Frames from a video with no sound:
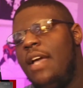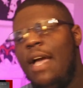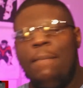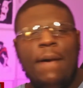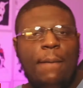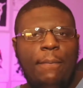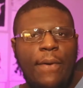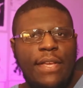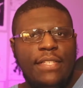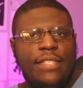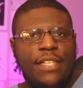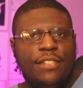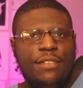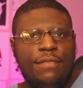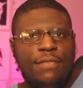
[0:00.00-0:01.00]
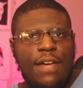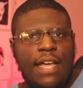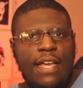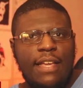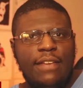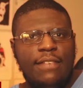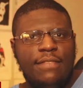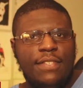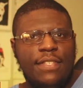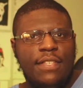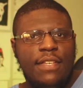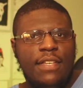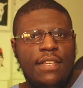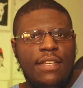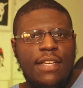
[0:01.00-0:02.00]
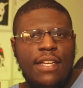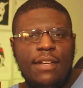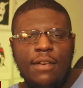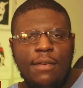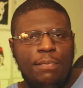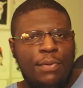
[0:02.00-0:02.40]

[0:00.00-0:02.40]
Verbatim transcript: about PlayStation 5's and